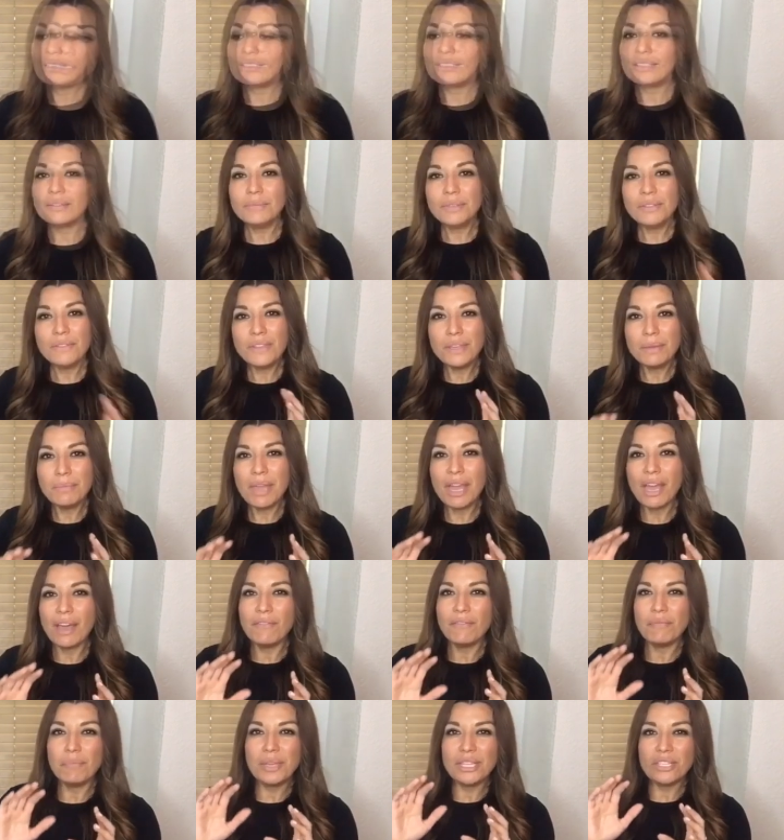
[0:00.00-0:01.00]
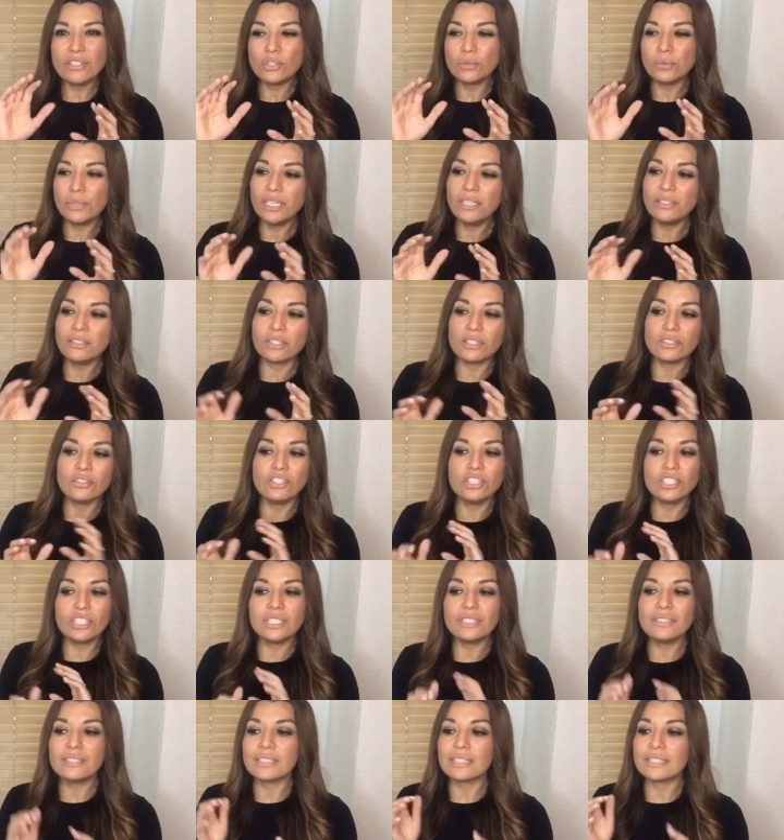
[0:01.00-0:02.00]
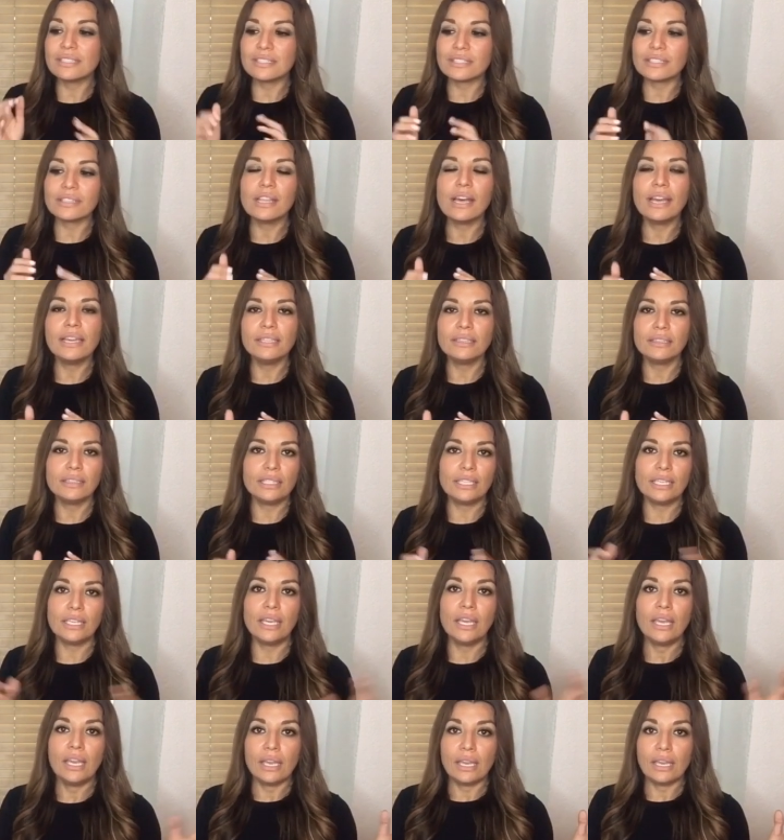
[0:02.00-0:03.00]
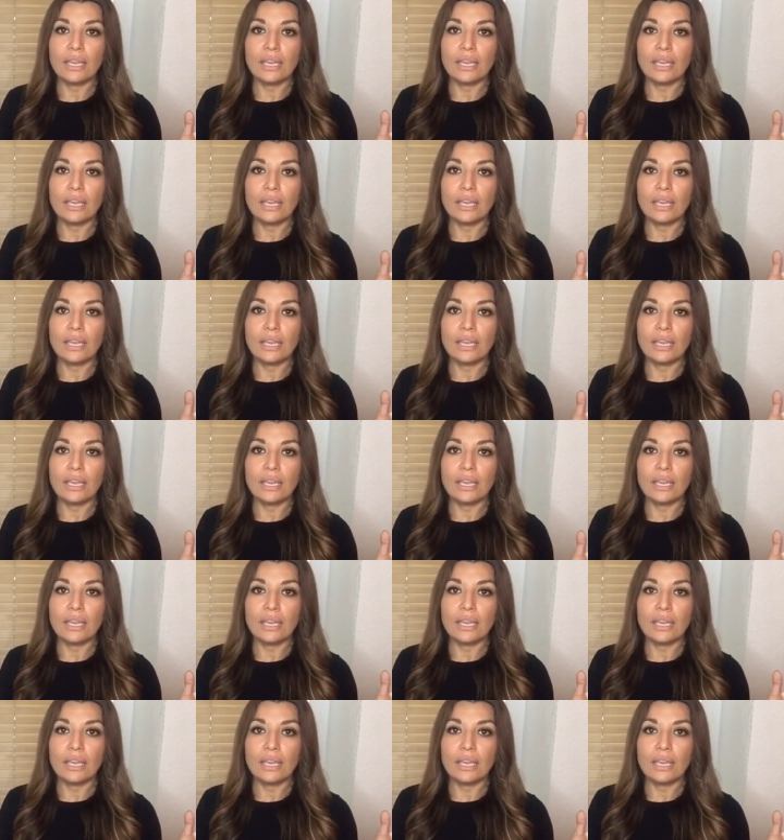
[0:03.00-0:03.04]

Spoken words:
Some of them have been tweaked just slightly.